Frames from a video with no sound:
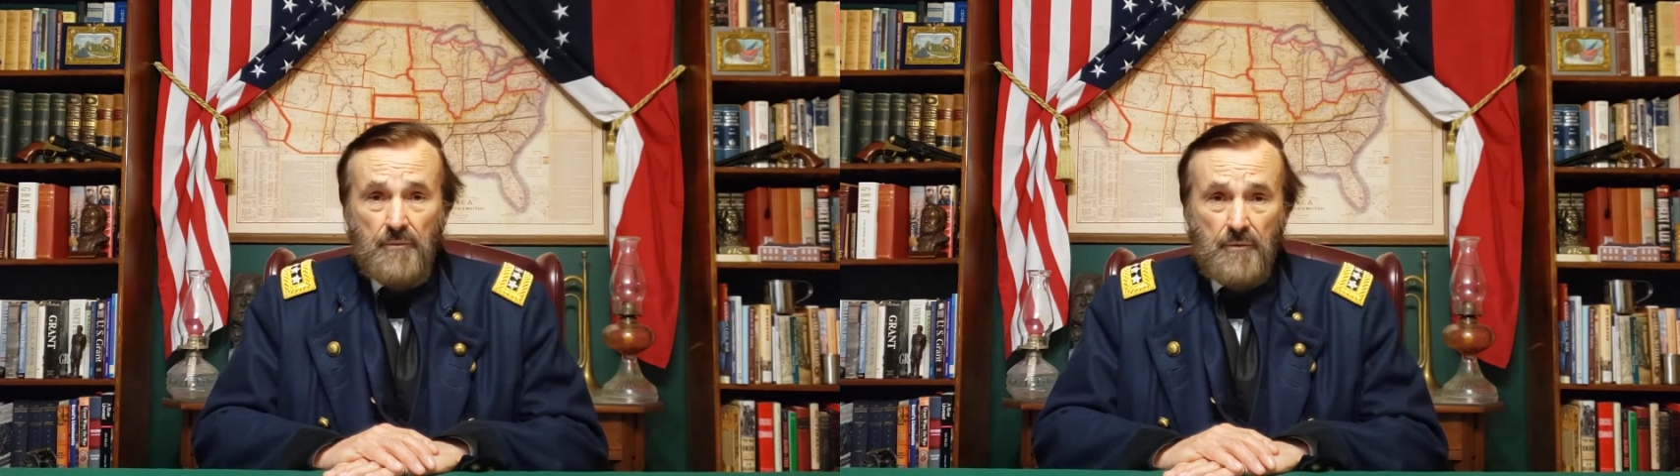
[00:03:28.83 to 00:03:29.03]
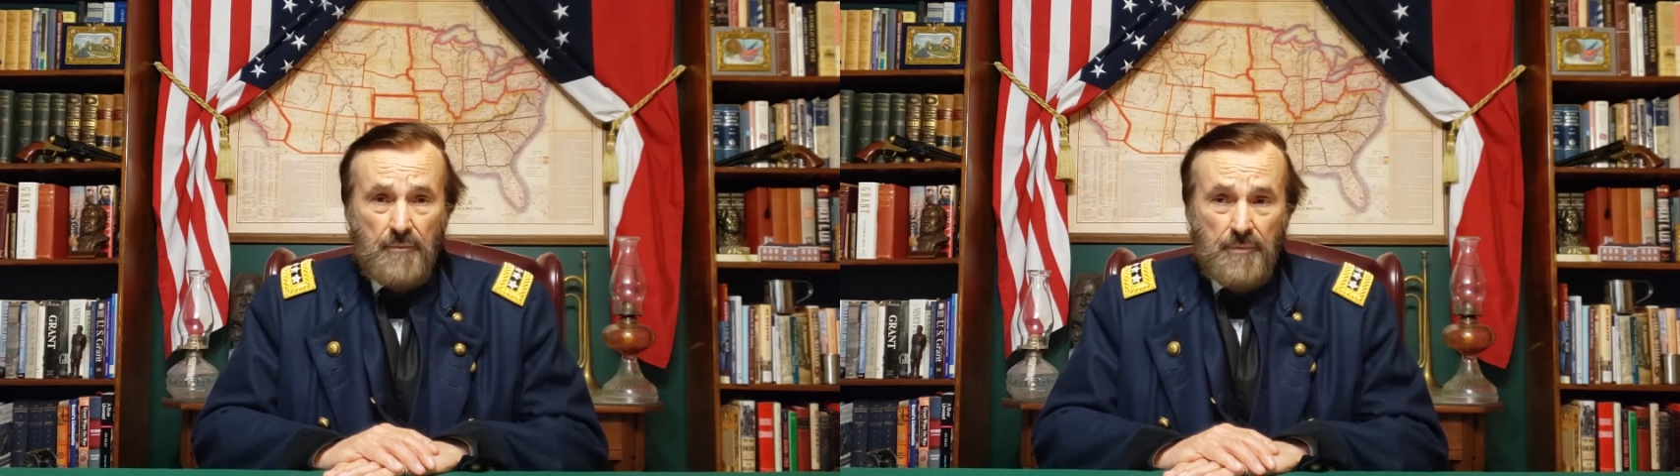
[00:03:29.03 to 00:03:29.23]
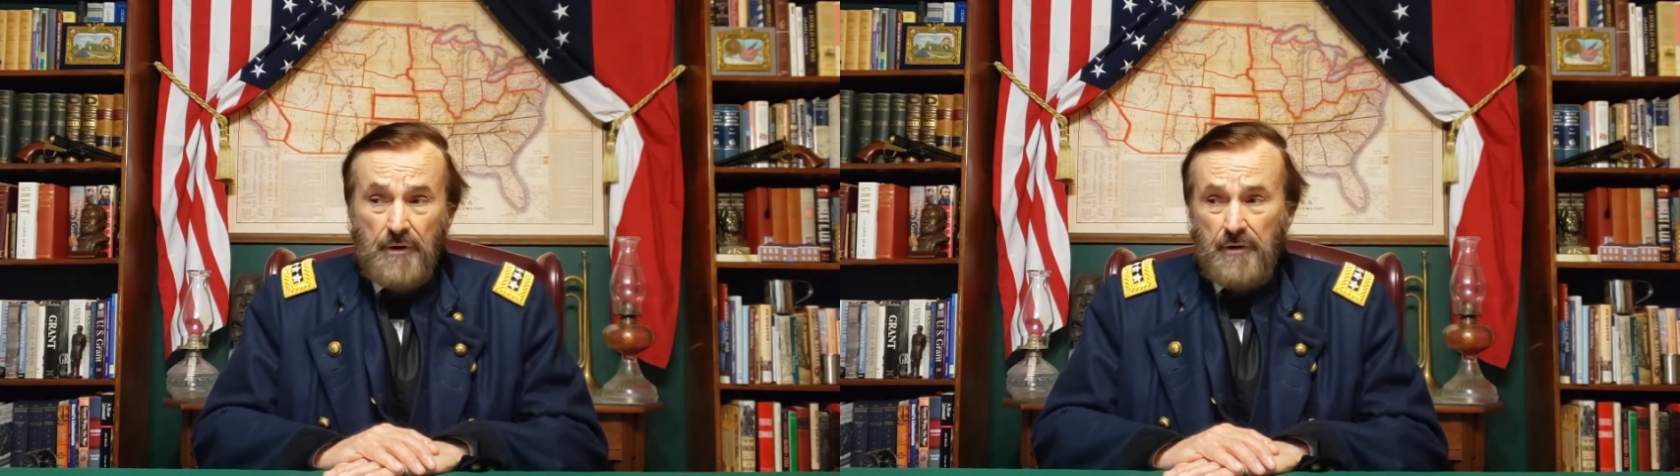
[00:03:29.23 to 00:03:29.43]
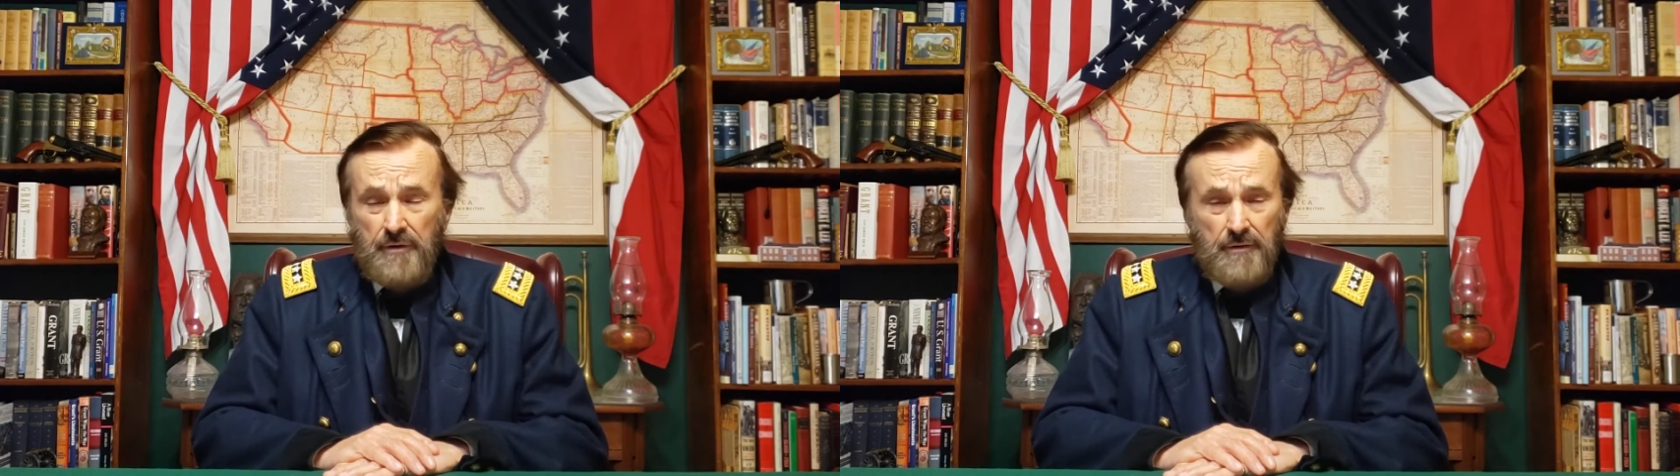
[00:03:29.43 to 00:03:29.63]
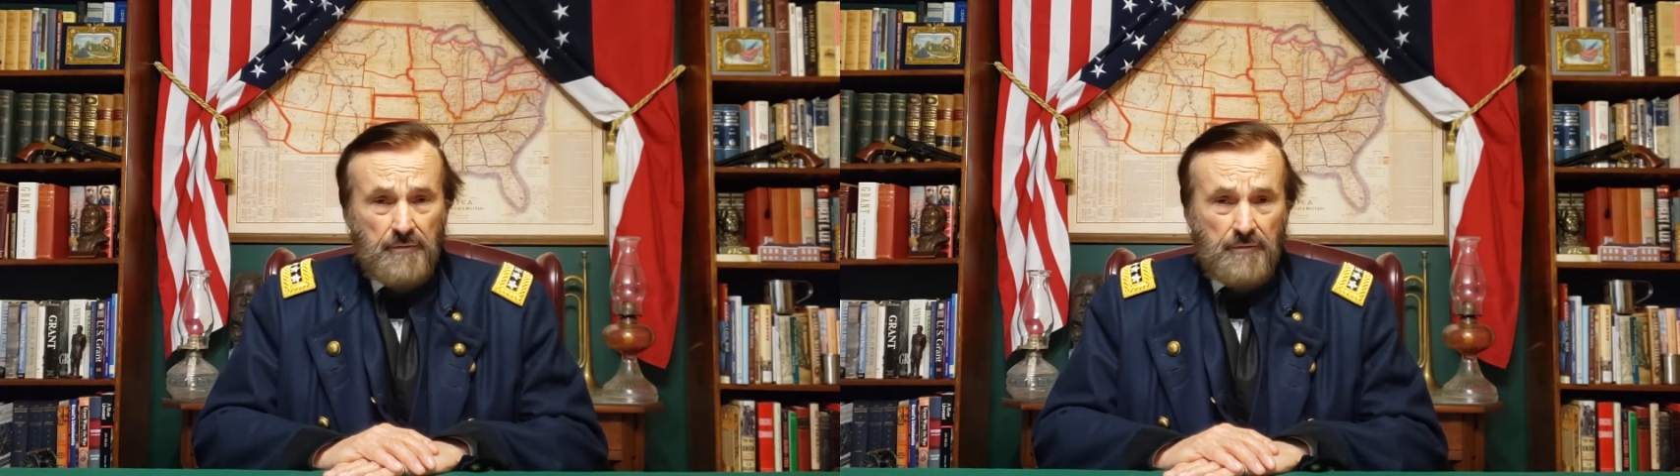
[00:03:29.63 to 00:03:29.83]

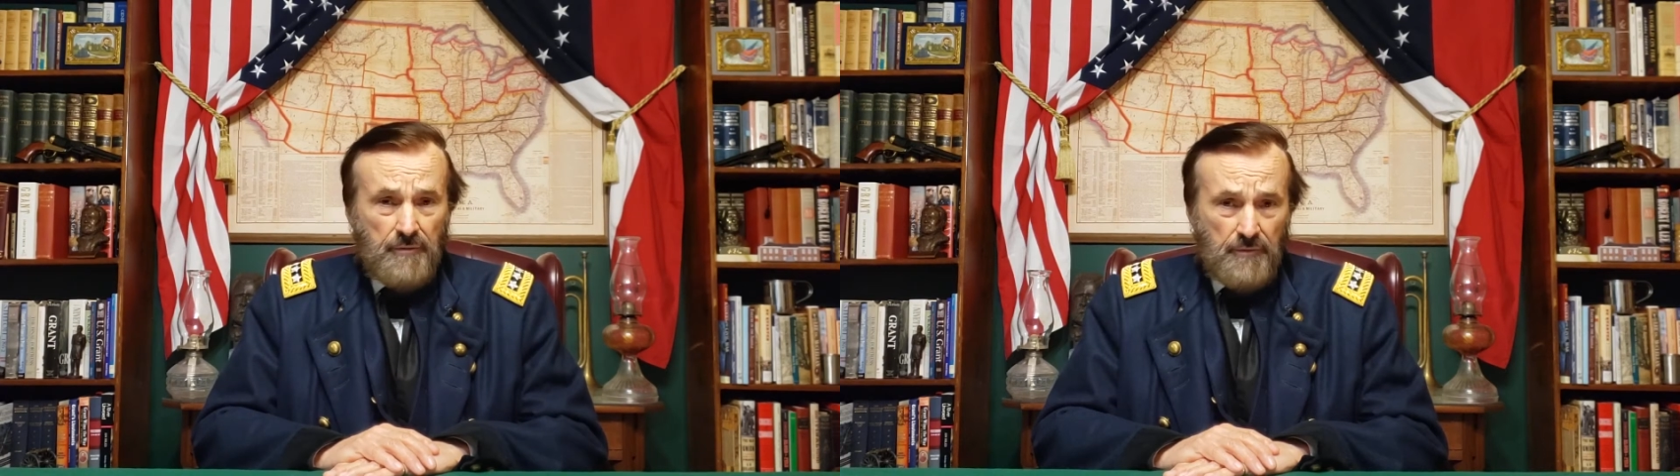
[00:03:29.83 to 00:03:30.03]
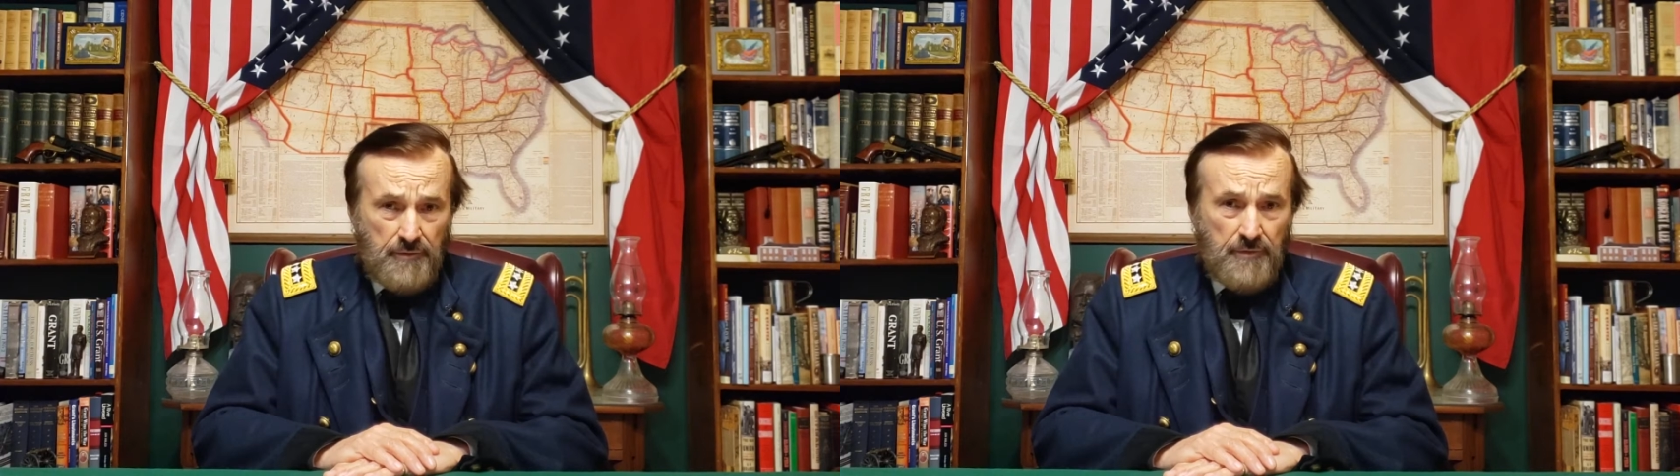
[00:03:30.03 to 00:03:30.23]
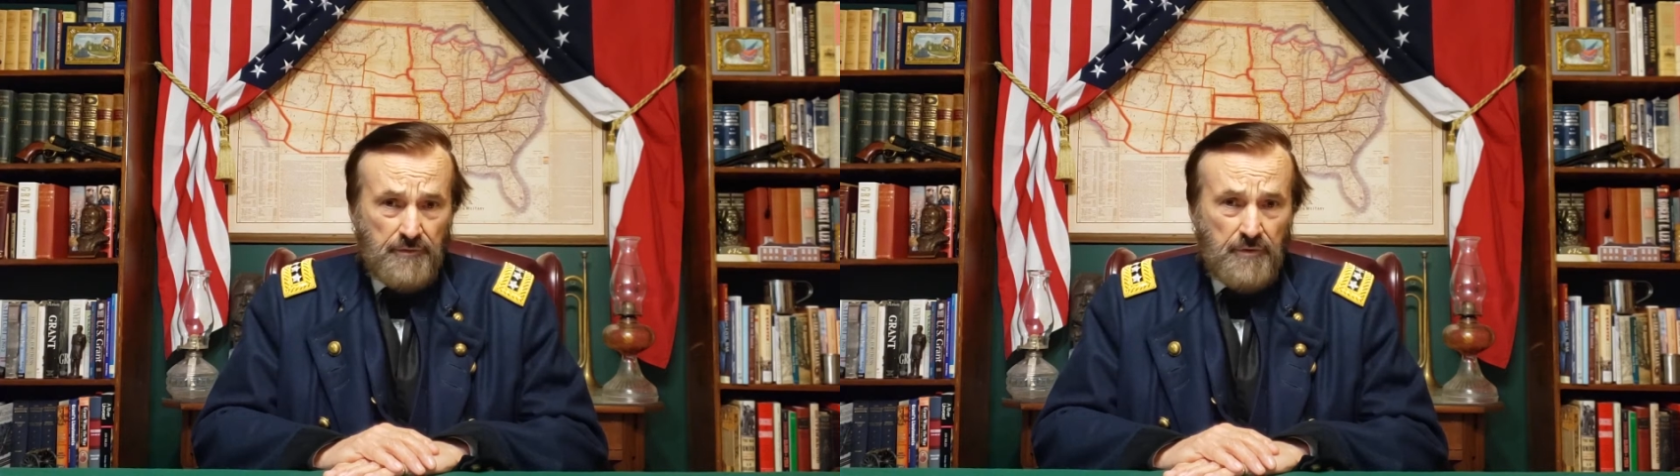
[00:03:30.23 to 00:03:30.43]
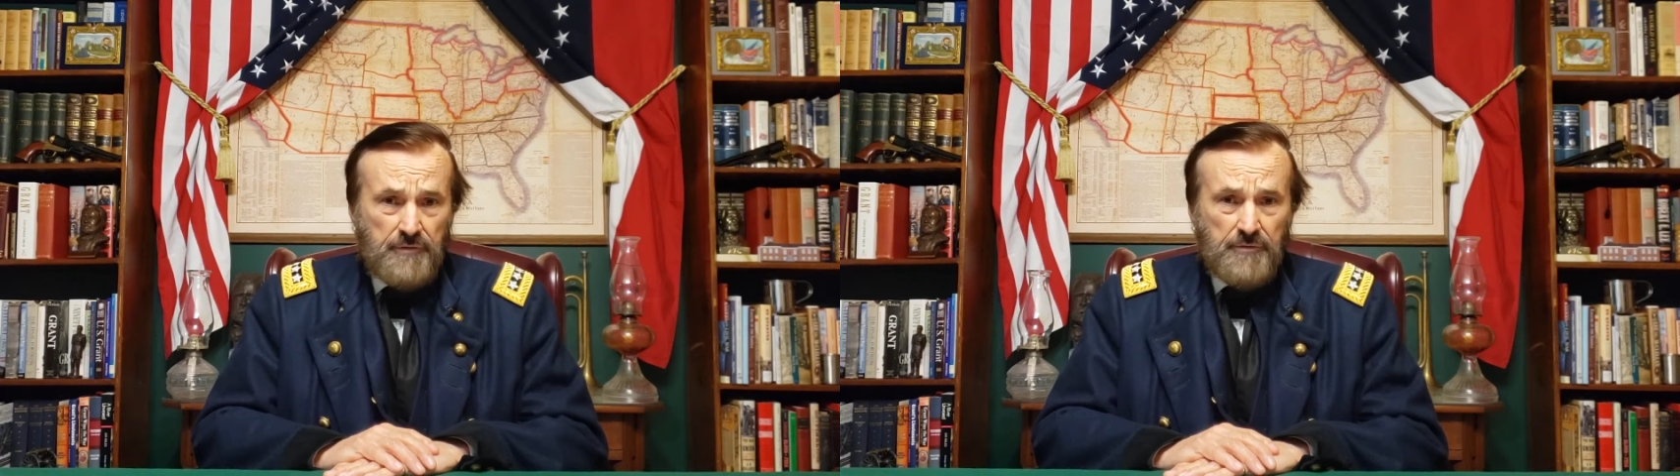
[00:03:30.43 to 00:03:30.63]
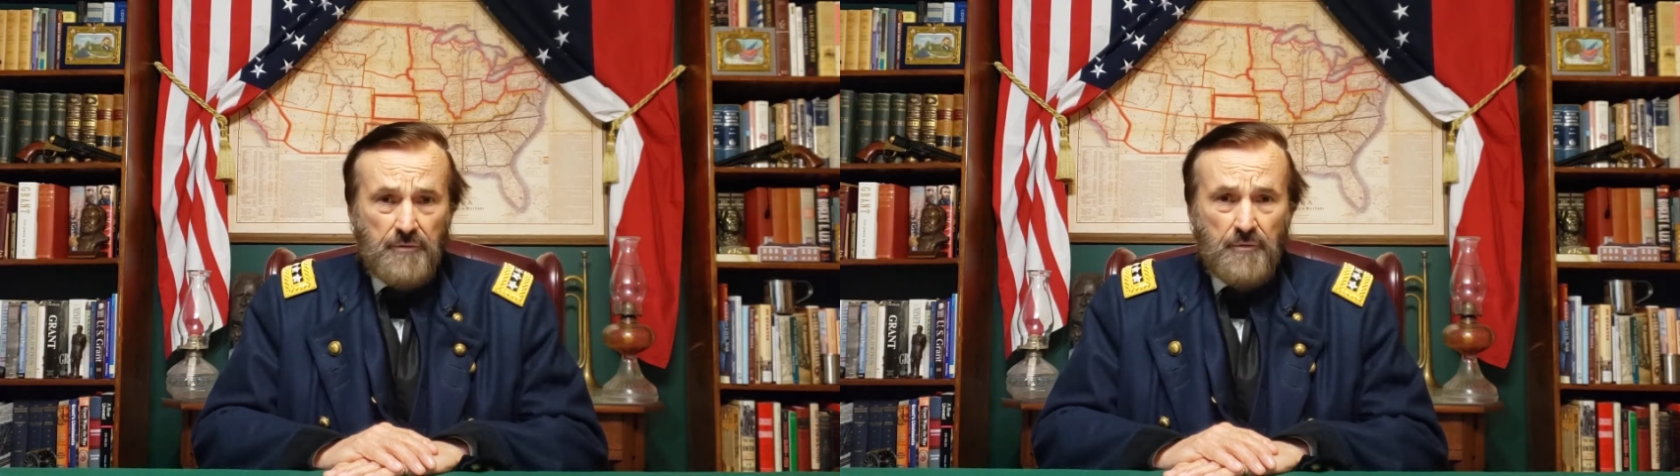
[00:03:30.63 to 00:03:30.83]
apparently
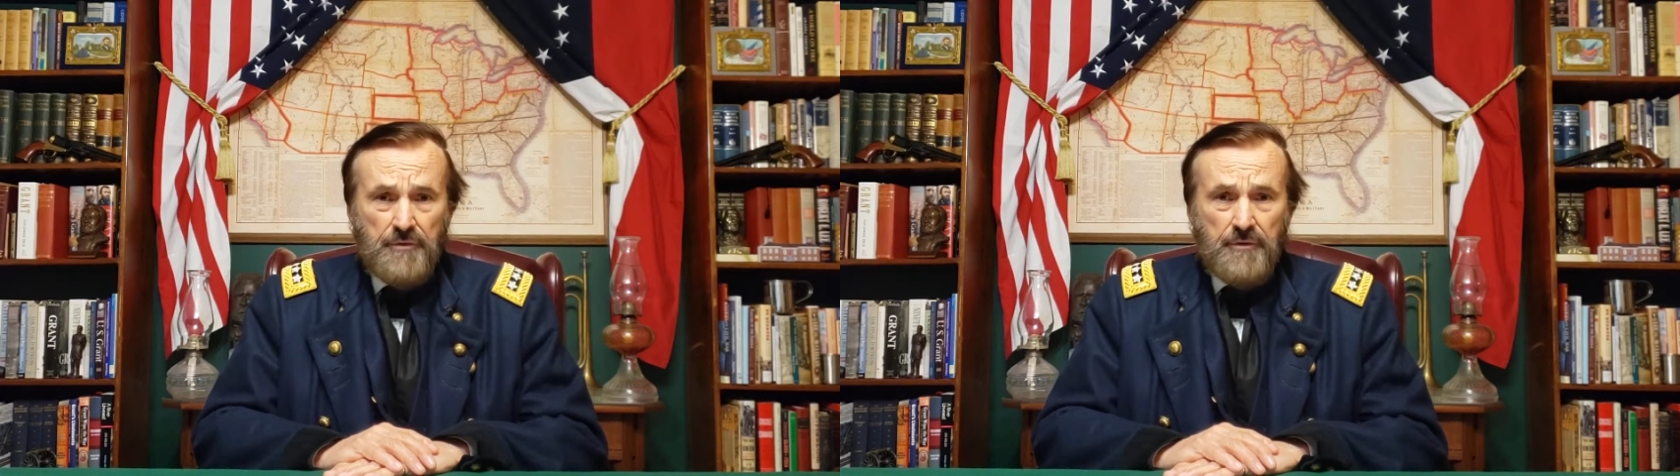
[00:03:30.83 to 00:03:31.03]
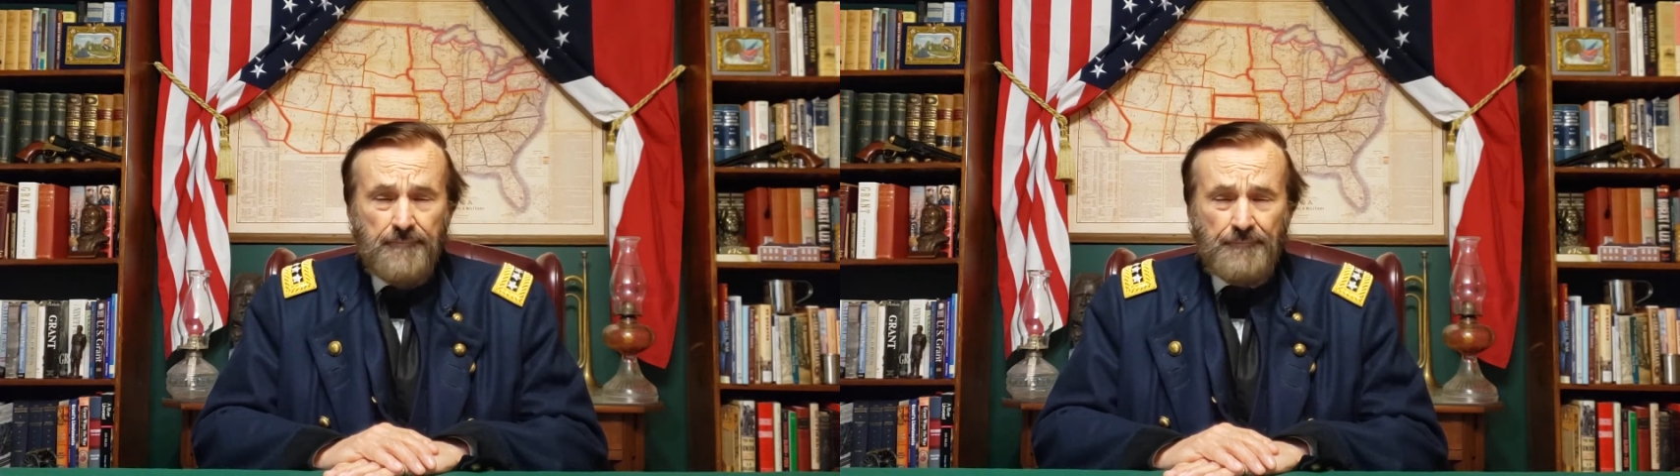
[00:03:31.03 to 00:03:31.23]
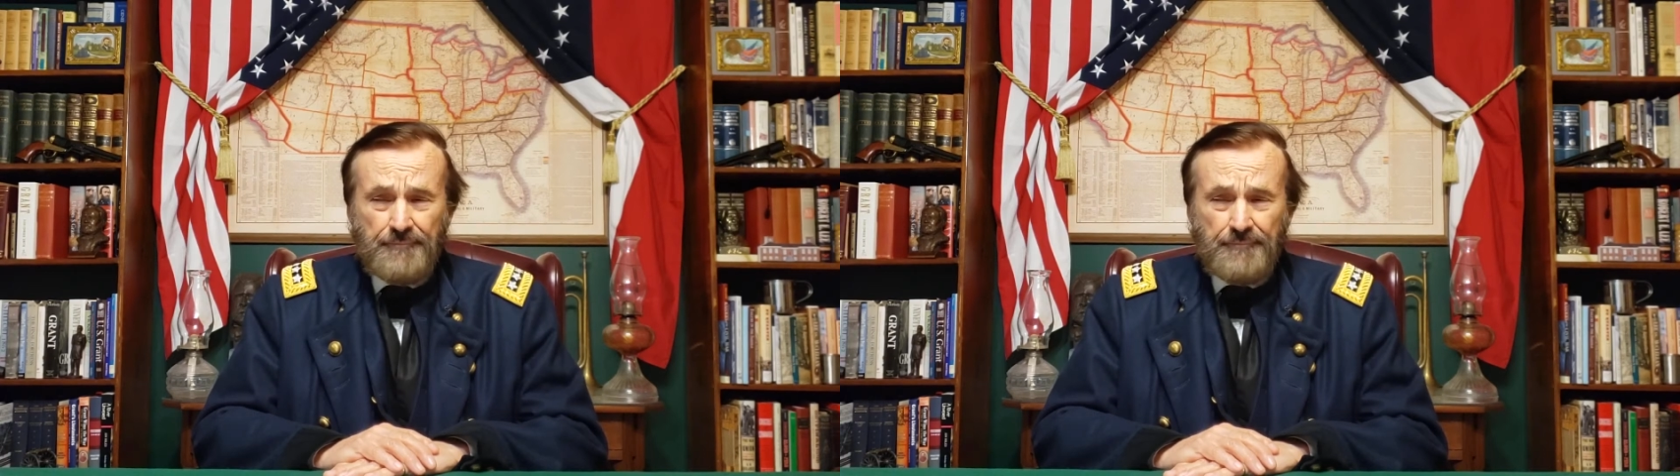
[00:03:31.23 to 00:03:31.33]
disgusted with him,